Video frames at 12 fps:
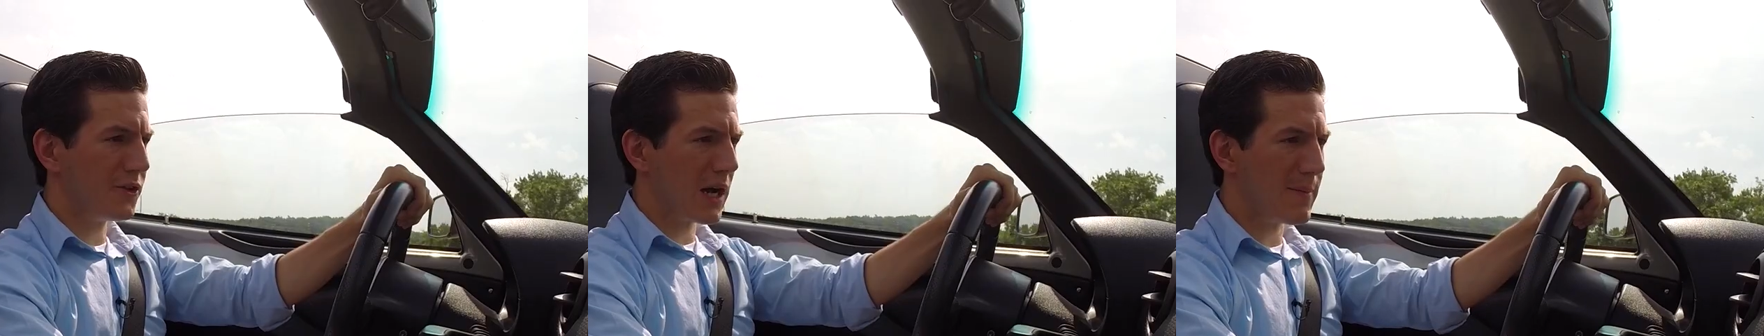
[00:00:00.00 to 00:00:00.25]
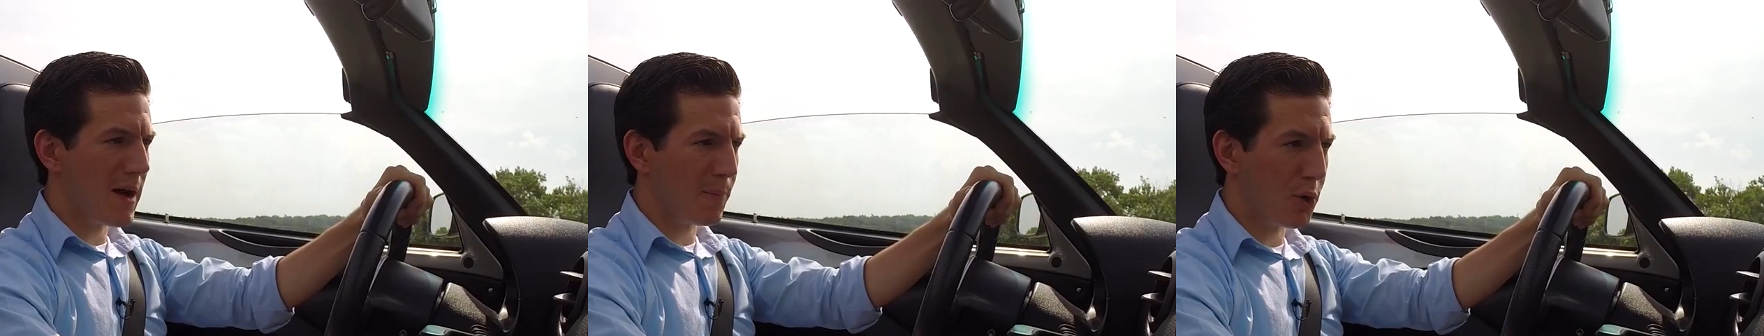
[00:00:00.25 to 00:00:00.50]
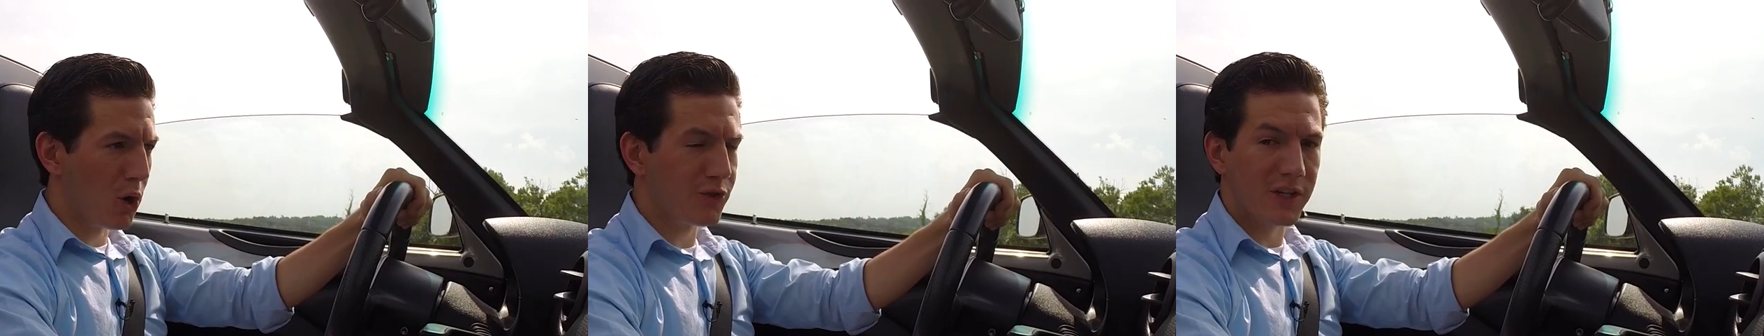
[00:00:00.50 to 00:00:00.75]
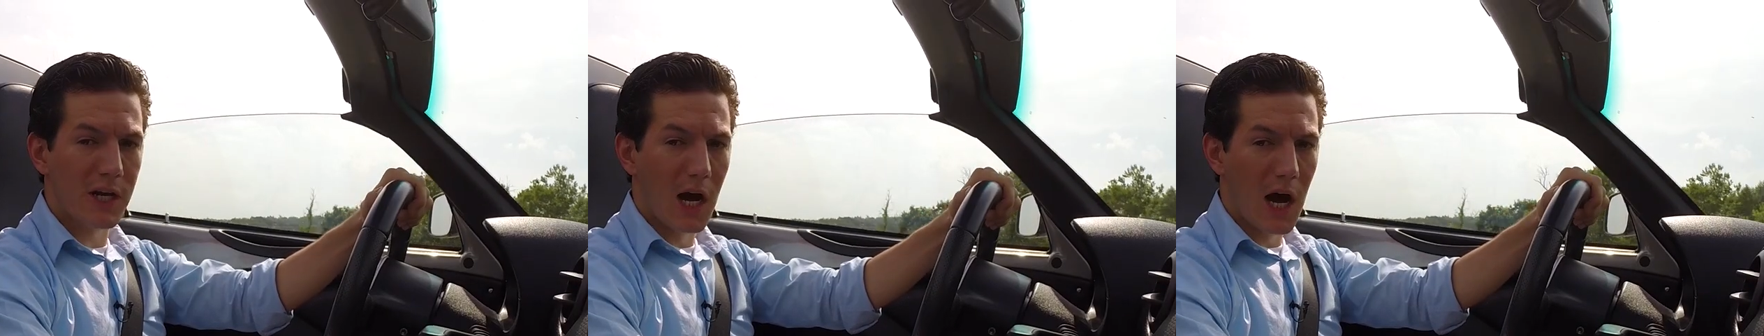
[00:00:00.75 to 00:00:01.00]
Let's talk about
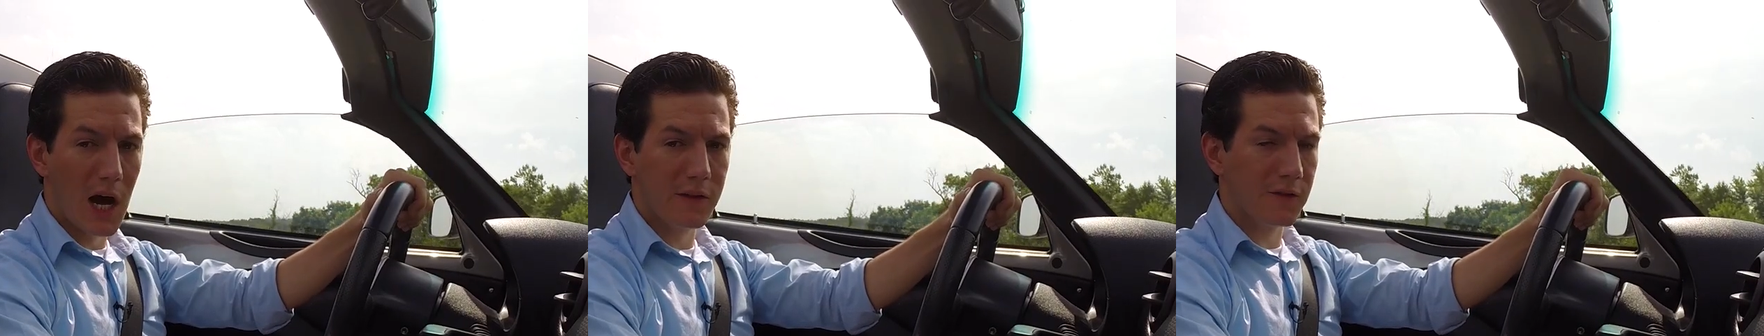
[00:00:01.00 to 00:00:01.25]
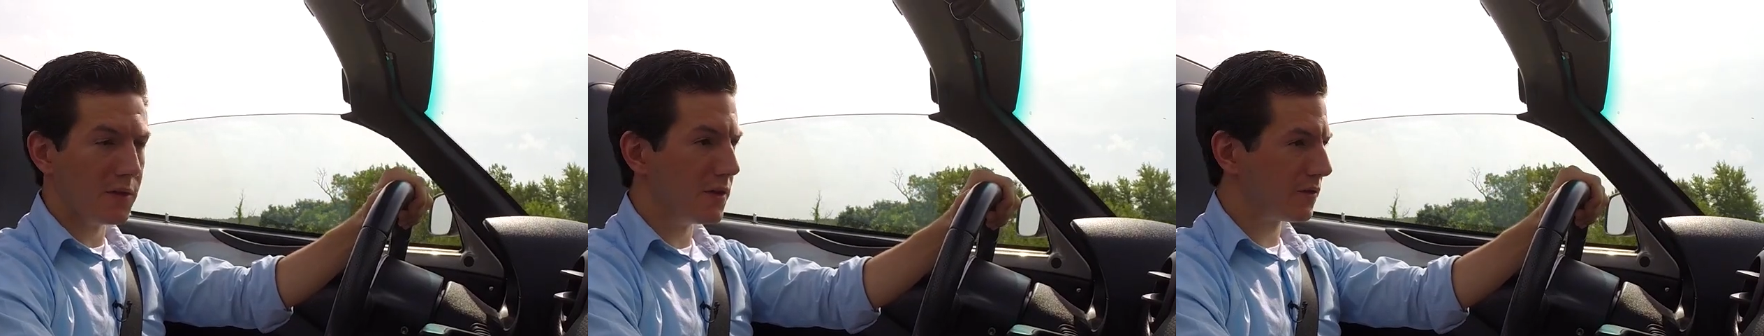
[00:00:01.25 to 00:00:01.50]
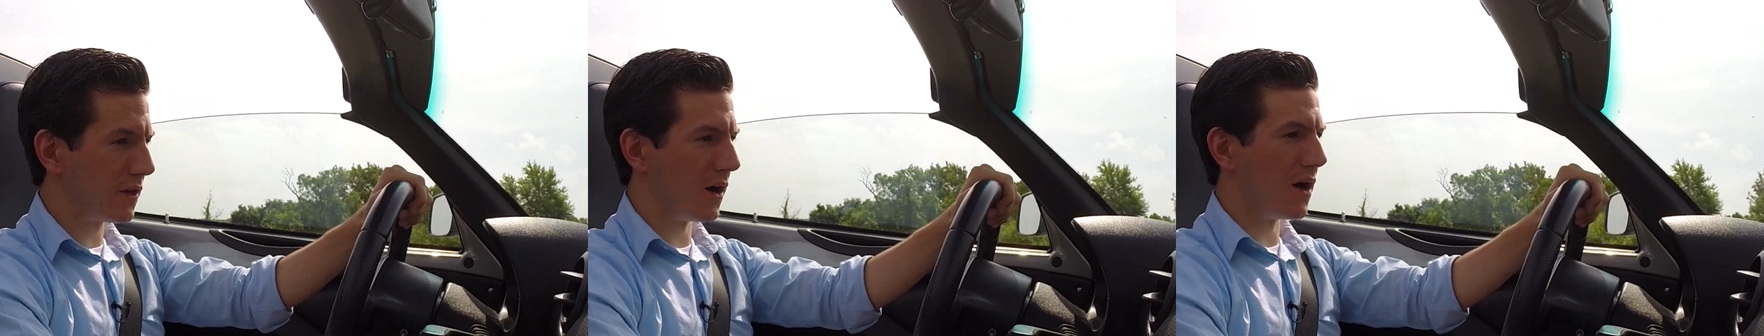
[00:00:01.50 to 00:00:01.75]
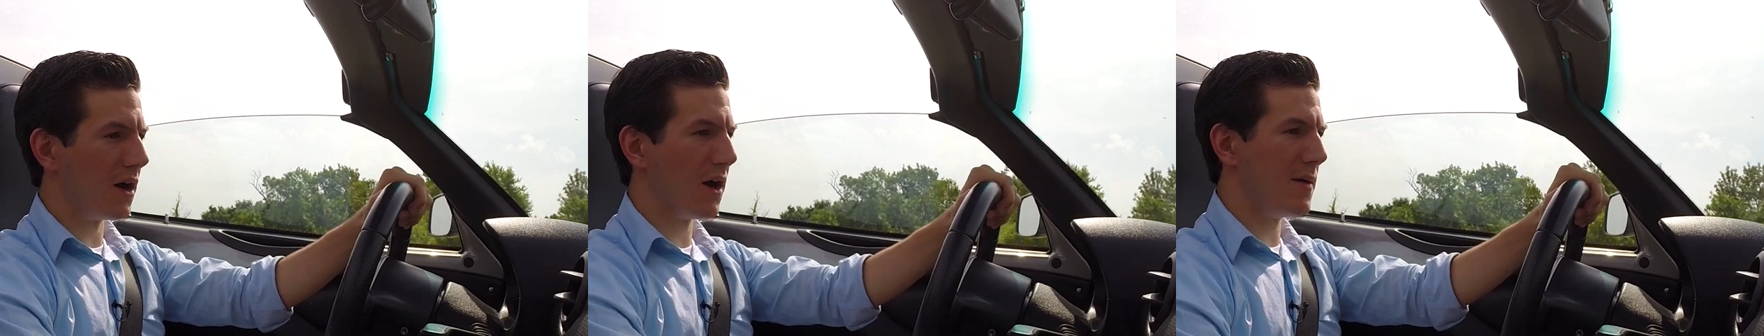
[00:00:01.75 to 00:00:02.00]
pros and cons on this
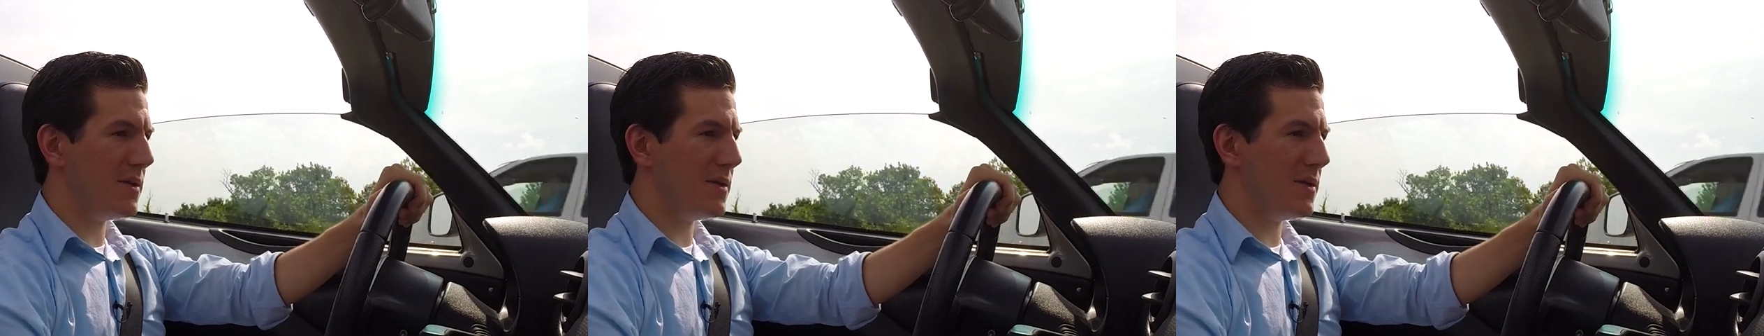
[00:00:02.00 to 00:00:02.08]
car.